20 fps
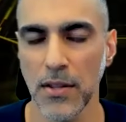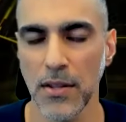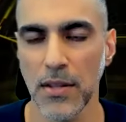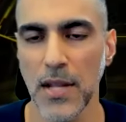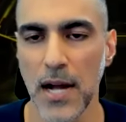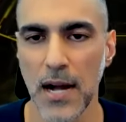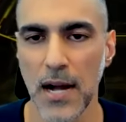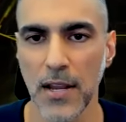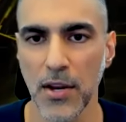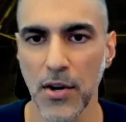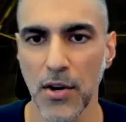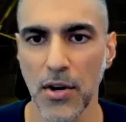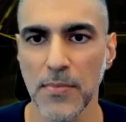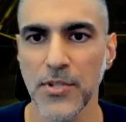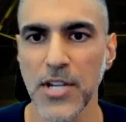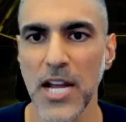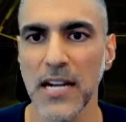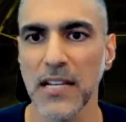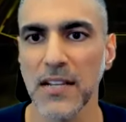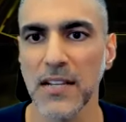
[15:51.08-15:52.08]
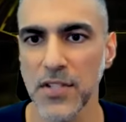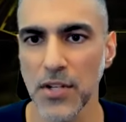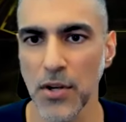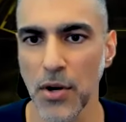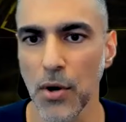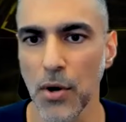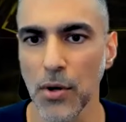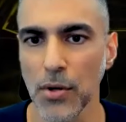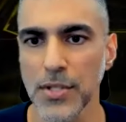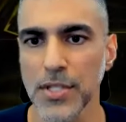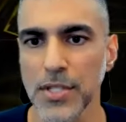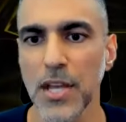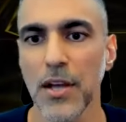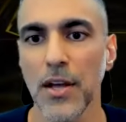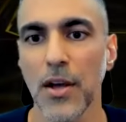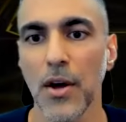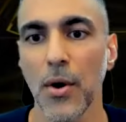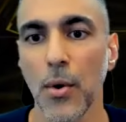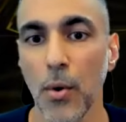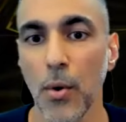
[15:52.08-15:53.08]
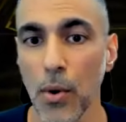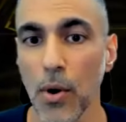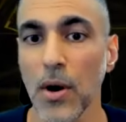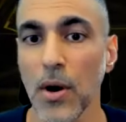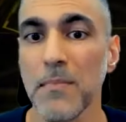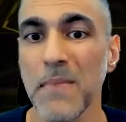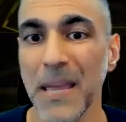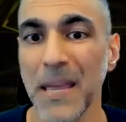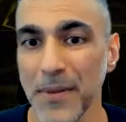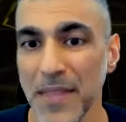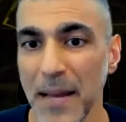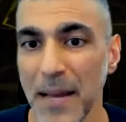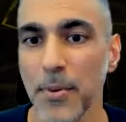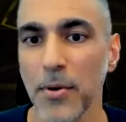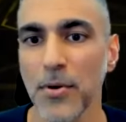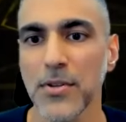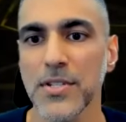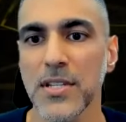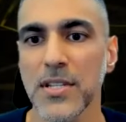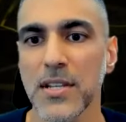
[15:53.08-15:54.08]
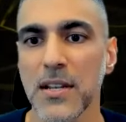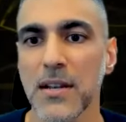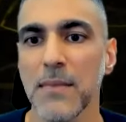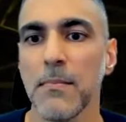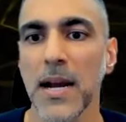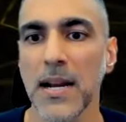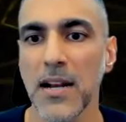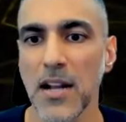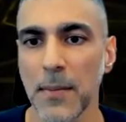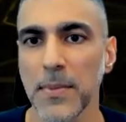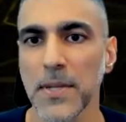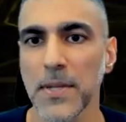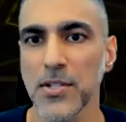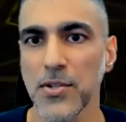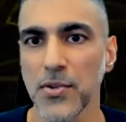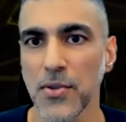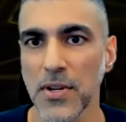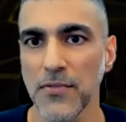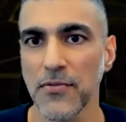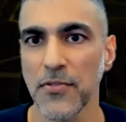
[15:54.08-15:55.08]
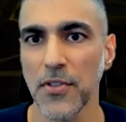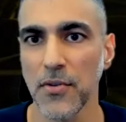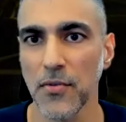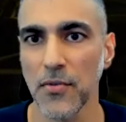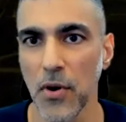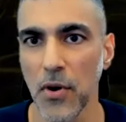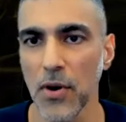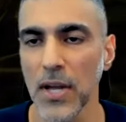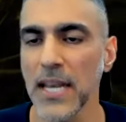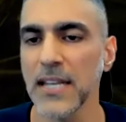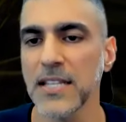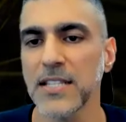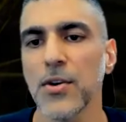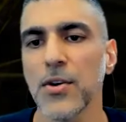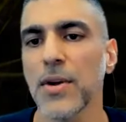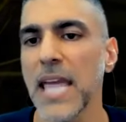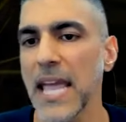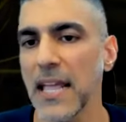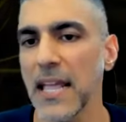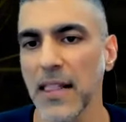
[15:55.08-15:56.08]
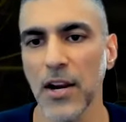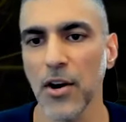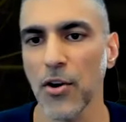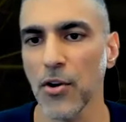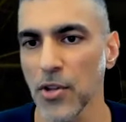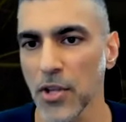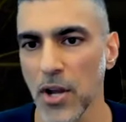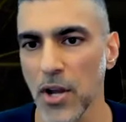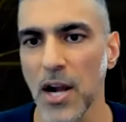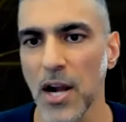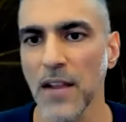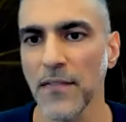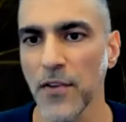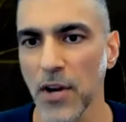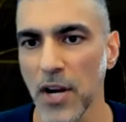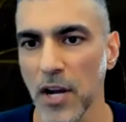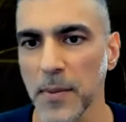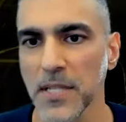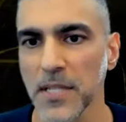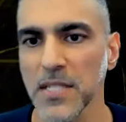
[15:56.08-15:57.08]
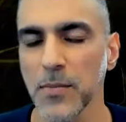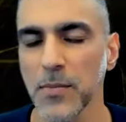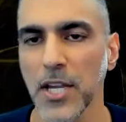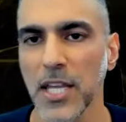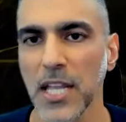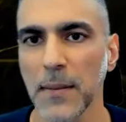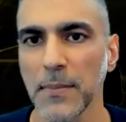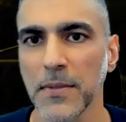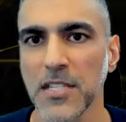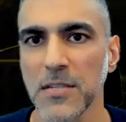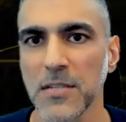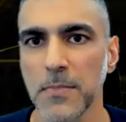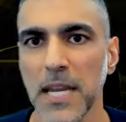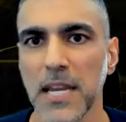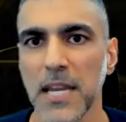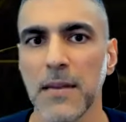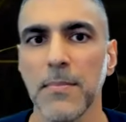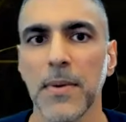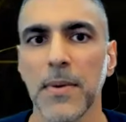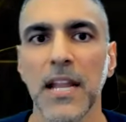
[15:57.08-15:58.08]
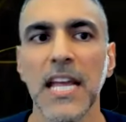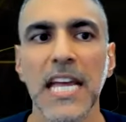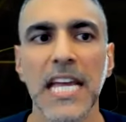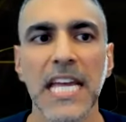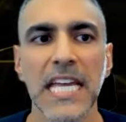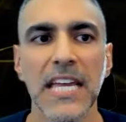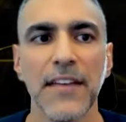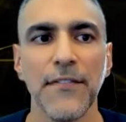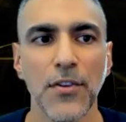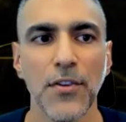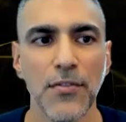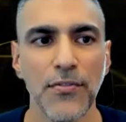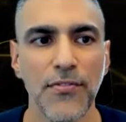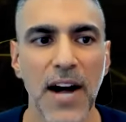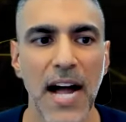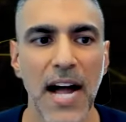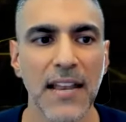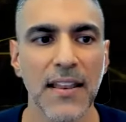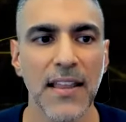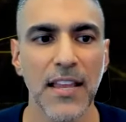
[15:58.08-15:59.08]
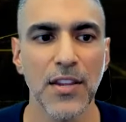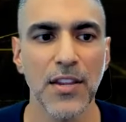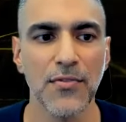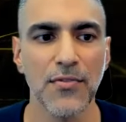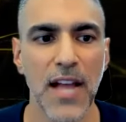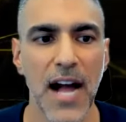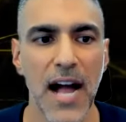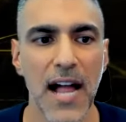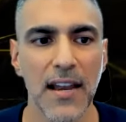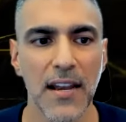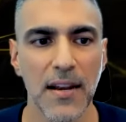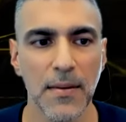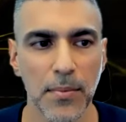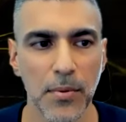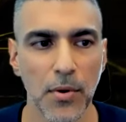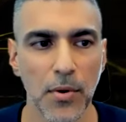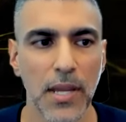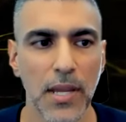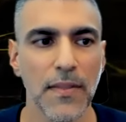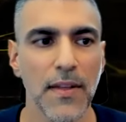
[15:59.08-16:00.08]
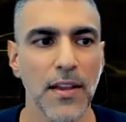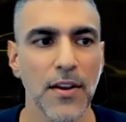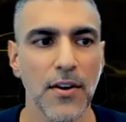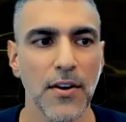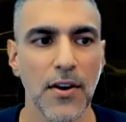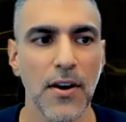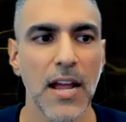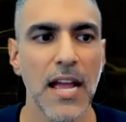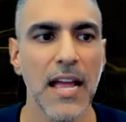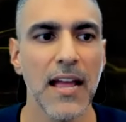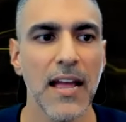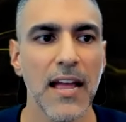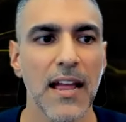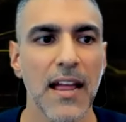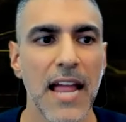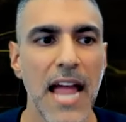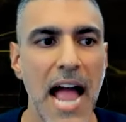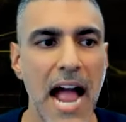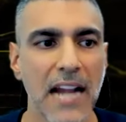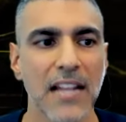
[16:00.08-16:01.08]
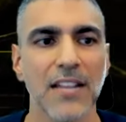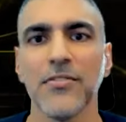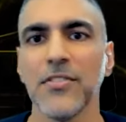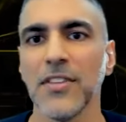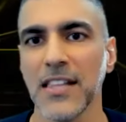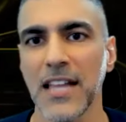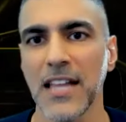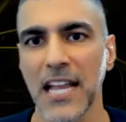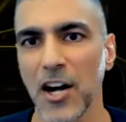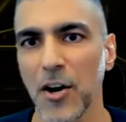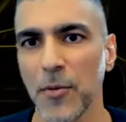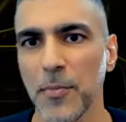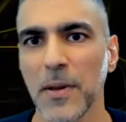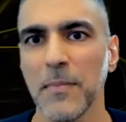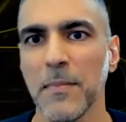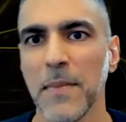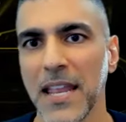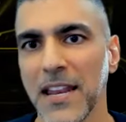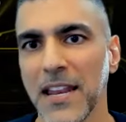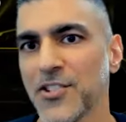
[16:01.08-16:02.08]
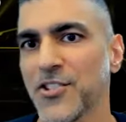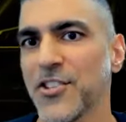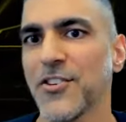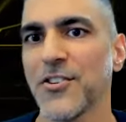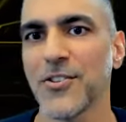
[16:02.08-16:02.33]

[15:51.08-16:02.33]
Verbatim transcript: uh, your objectives and goals or maybe that person might not be suited for the role and it's okay like early on if you're helping someone get up to speed but if you find that you've got an employee that you're actively like helping manage their